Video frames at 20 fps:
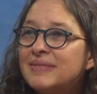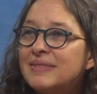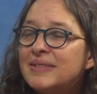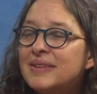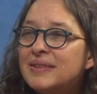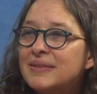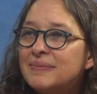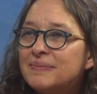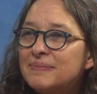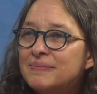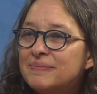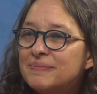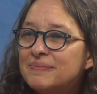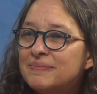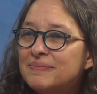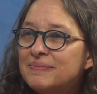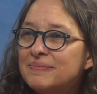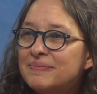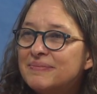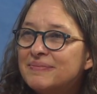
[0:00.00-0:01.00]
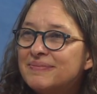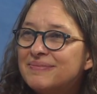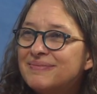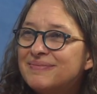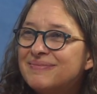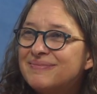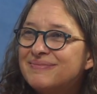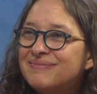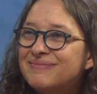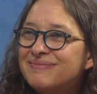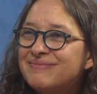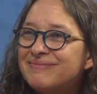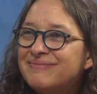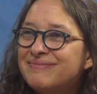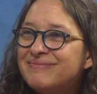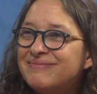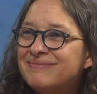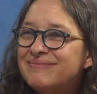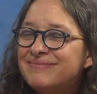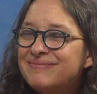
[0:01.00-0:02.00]
So thank you for joining us today,
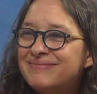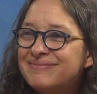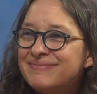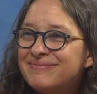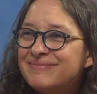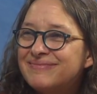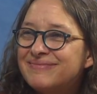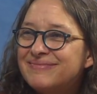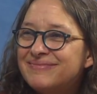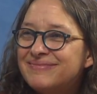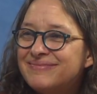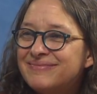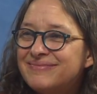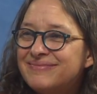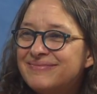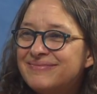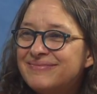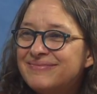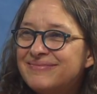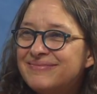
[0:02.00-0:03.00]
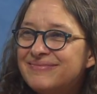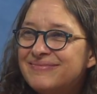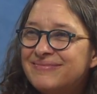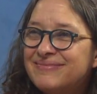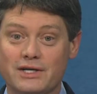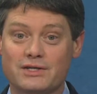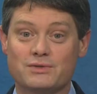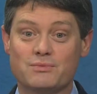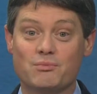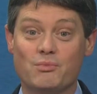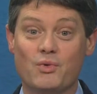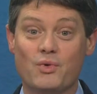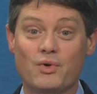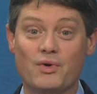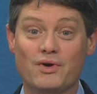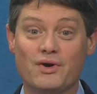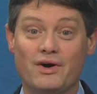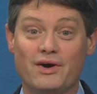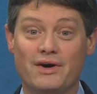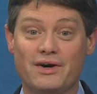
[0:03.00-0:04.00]
Cindy. And next time on Alaska Weather Facts,
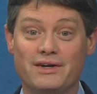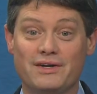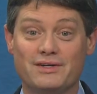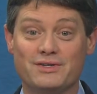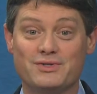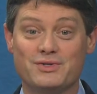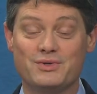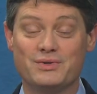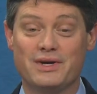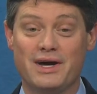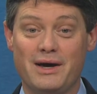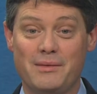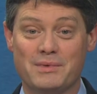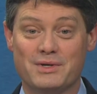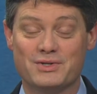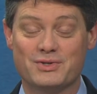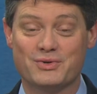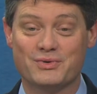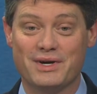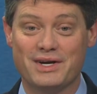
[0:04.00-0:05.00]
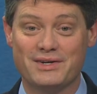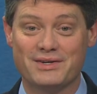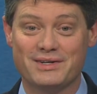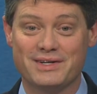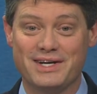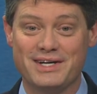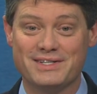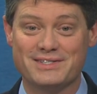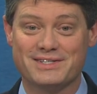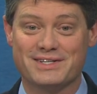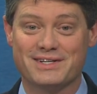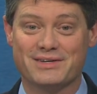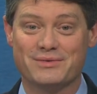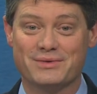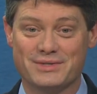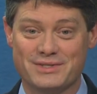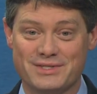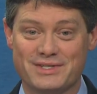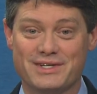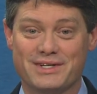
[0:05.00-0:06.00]
more on tsunamis around Alaska.
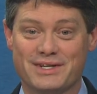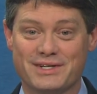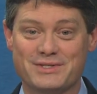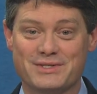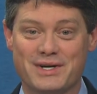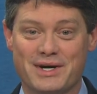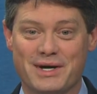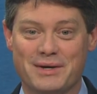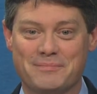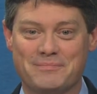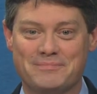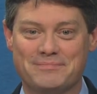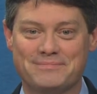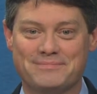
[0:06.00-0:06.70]
We'll see you next time.